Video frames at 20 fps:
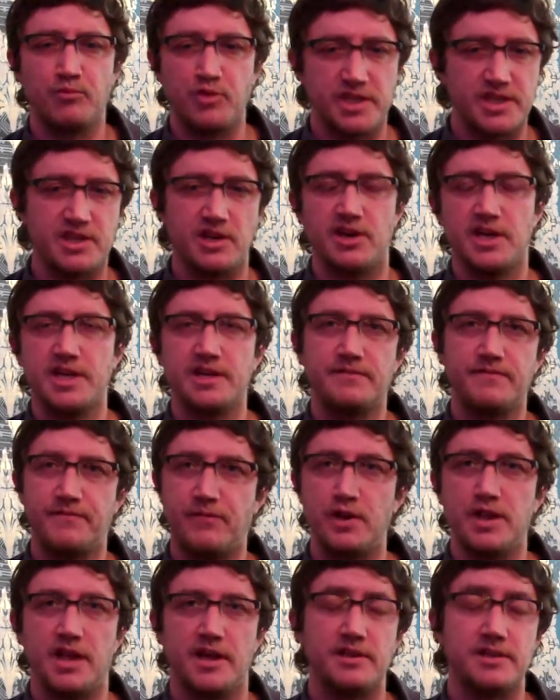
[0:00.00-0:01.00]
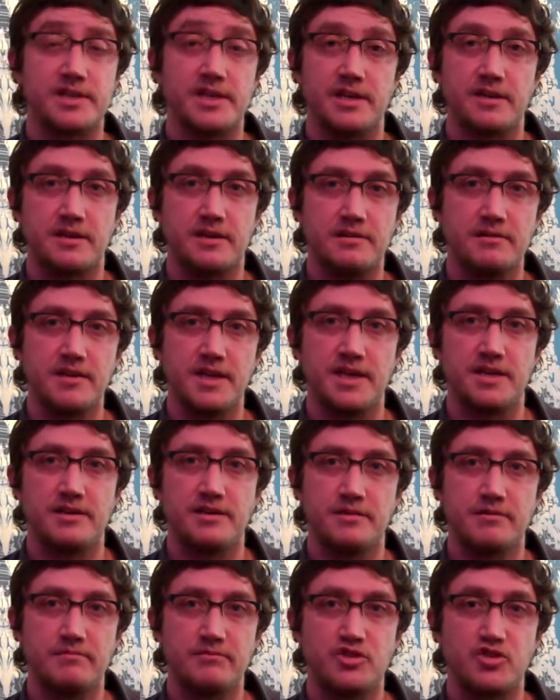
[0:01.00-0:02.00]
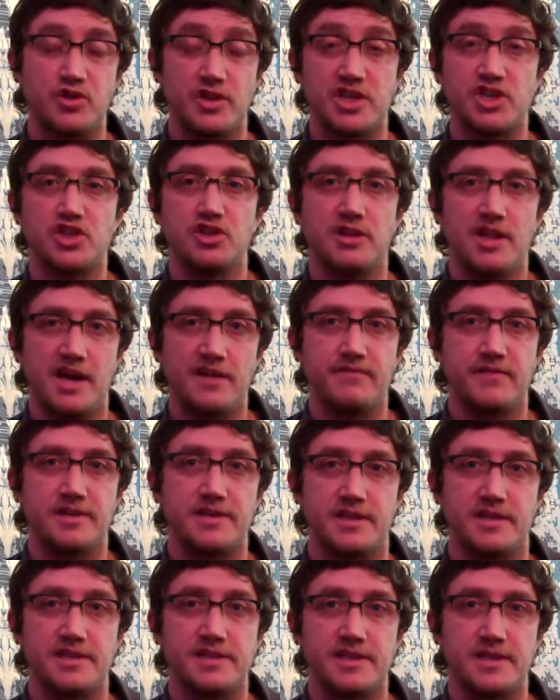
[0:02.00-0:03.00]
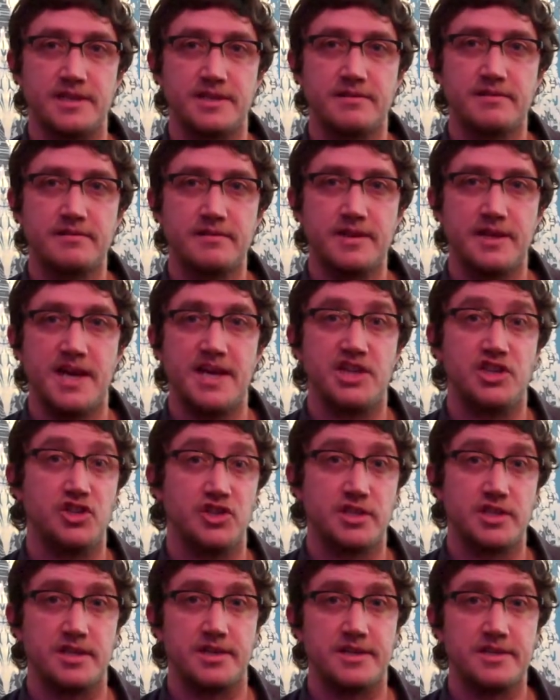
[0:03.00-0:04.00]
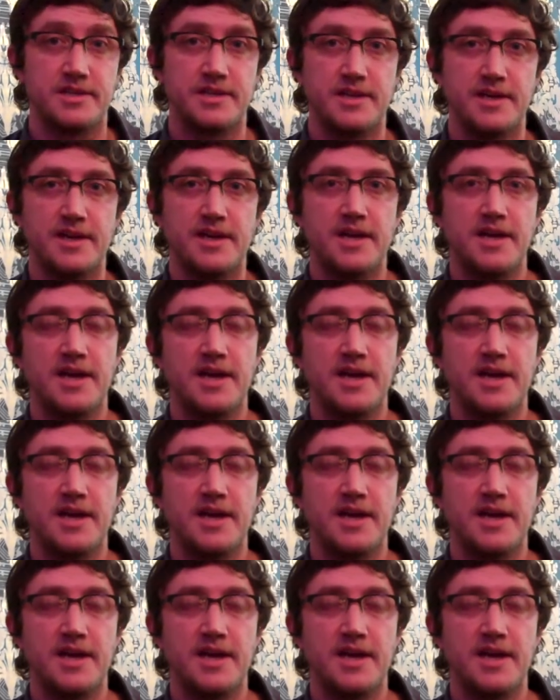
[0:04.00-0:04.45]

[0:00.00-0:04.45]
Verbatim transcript: we started freelancing in traditional advertising agencies.